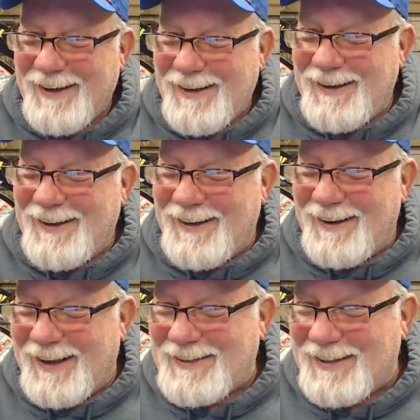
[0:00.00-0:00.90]

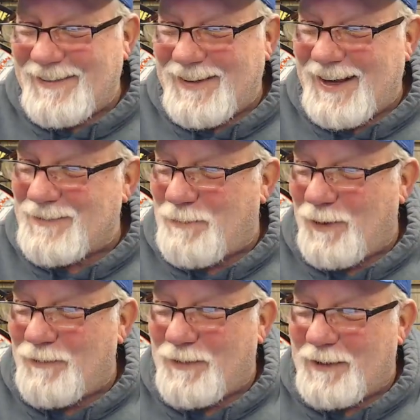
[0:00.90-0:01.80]
That's
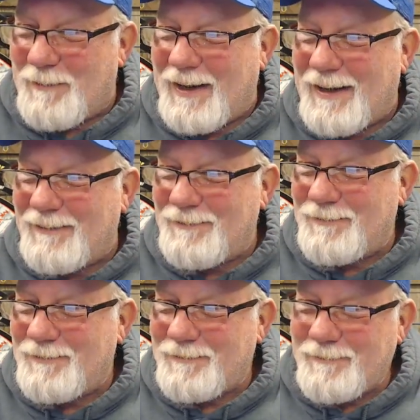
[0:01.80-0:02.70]
perfect, man.
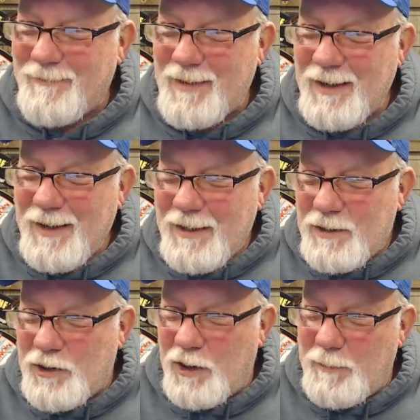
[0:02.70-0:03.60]

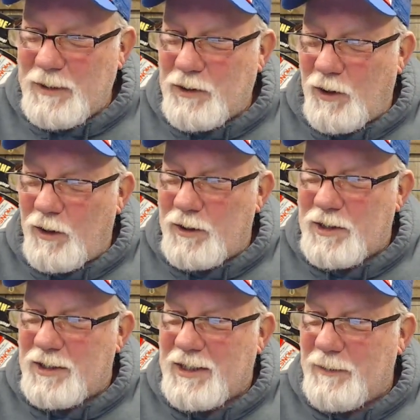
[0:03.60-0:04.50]
Jeremy Turner
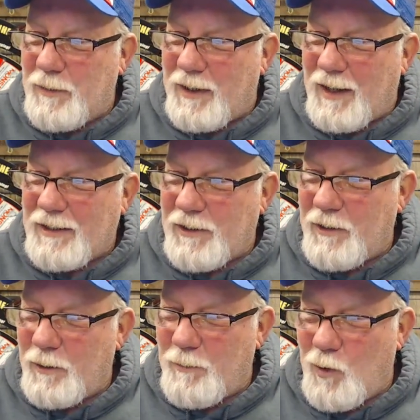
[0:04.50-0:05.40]
says he would like to
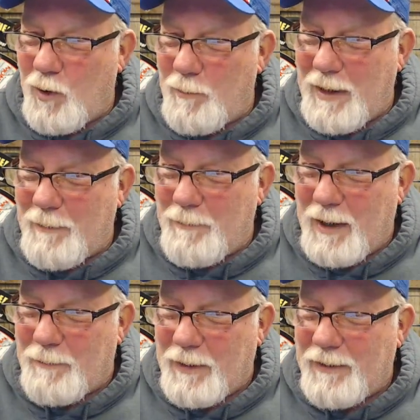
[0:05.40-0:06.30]
hear more about
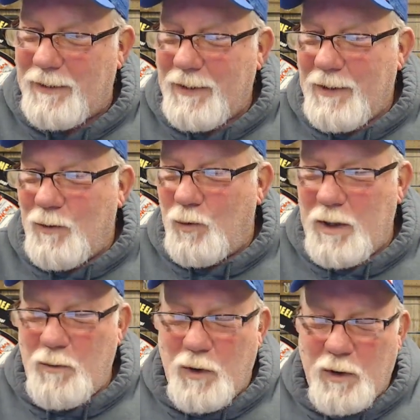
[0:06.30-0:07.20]
bumping.
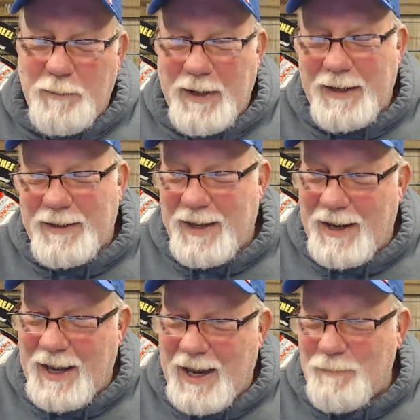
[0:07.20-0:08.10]
We will make
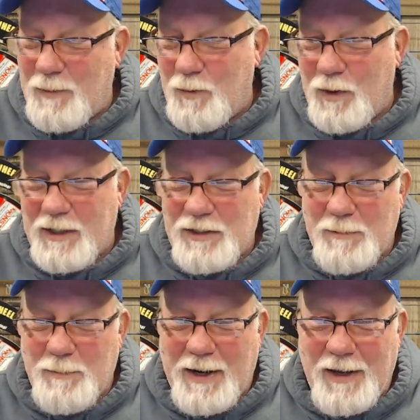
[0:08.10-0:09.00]
that happen. We'll get
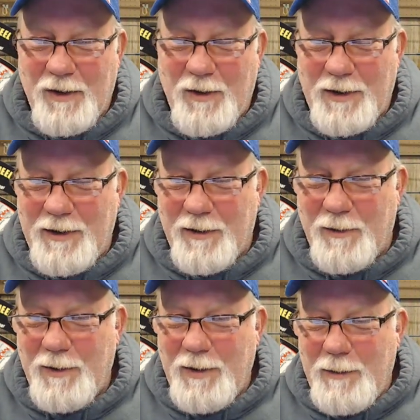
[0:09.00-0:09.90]
somebody on
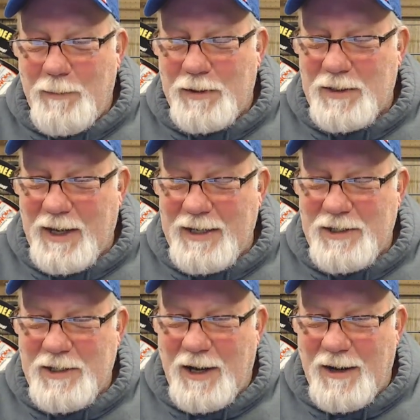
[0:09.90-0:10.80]
here
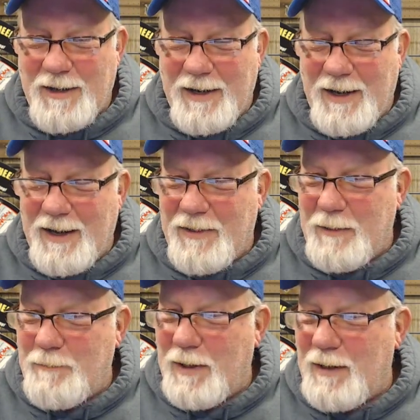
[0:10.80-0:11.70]
besides Doc and I
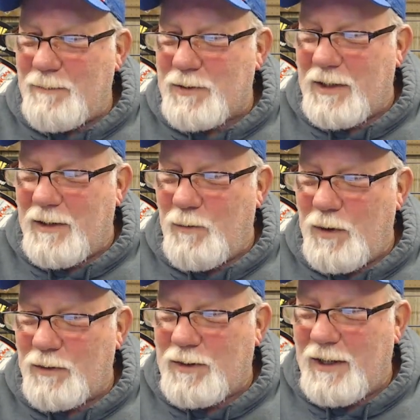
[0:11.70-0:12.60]
that bumps, and
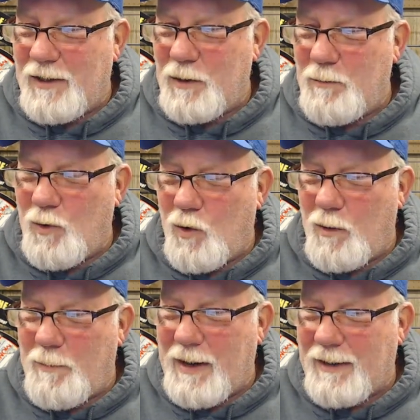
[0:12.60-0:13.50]
we'll tell you
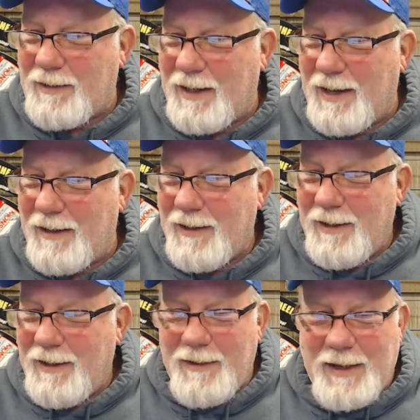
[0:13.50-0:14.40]
more about that.
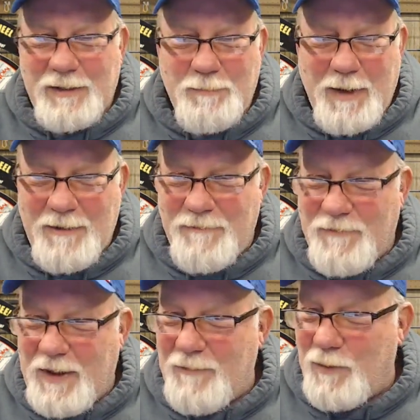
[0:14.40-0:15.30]
That's my
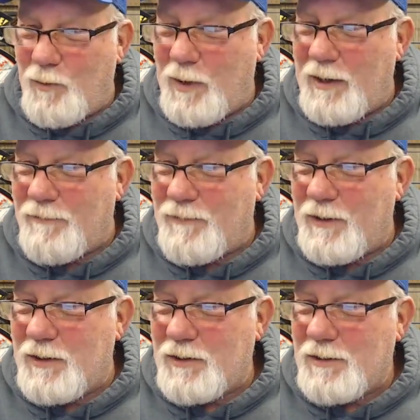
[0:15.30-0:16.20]
favorite way to
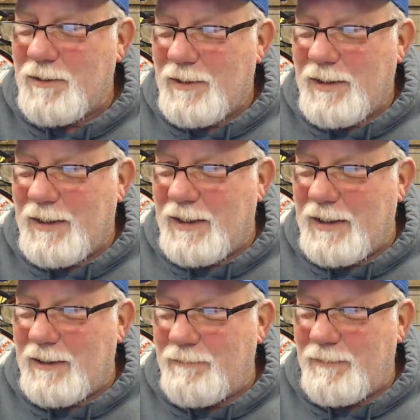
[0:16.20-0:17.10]
fish.
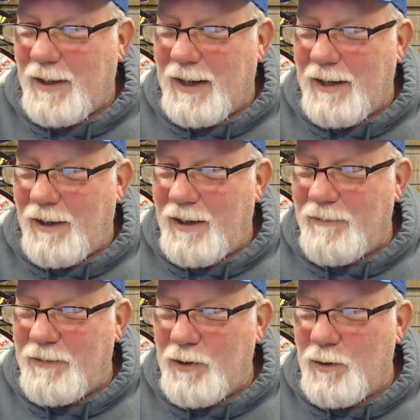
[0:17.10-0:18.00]
I
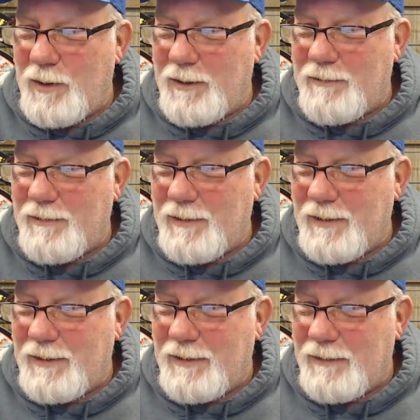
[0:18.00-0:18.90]
love doing it.
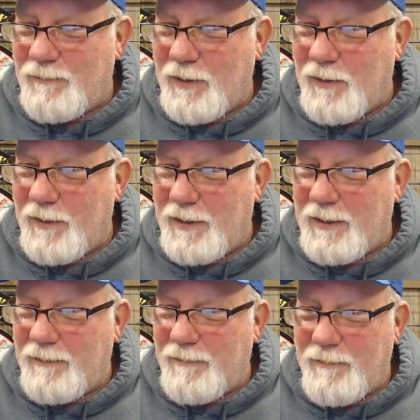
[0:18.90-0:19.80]

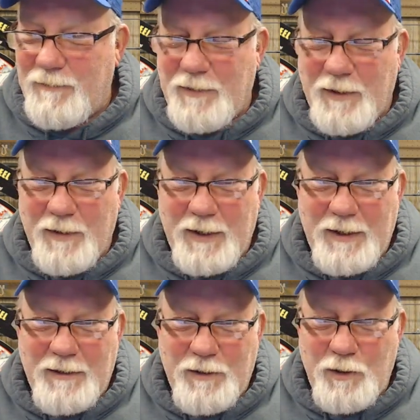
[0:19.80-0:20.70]
Very,
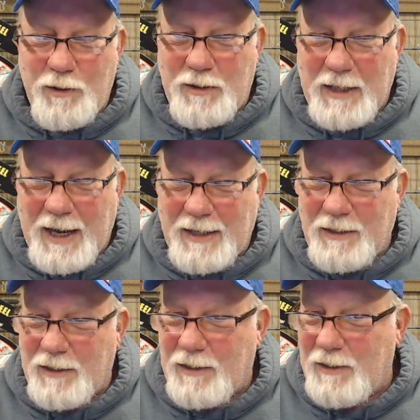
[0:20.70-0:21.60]
very good
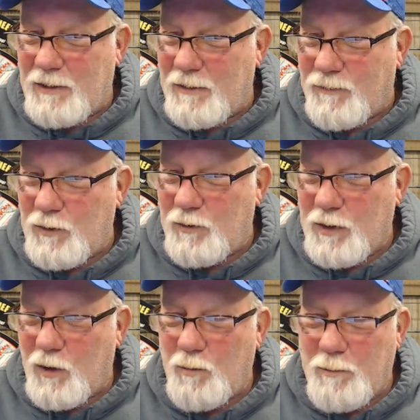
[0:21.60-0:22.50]
tactic. And if you
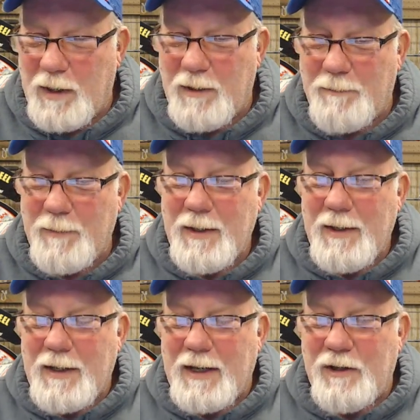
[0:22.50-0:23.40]
don't bump
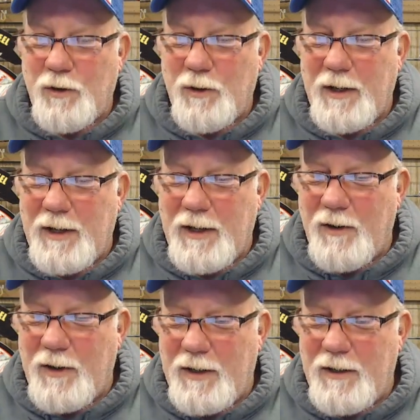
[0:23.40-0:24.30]
in an
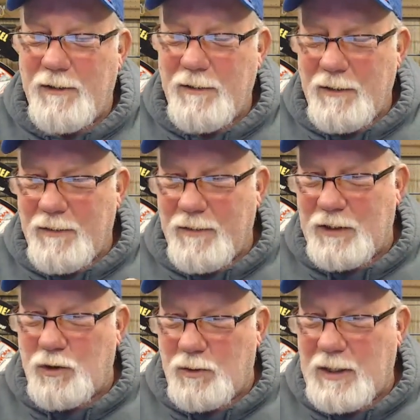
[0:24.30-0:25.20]
area
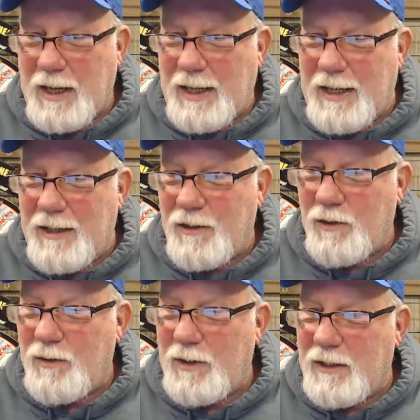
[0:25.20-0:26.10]
that you can,
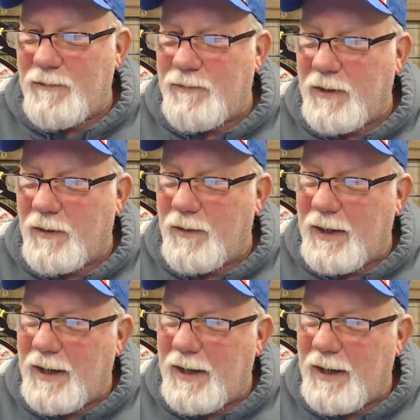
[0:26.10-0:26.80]
you need to figure it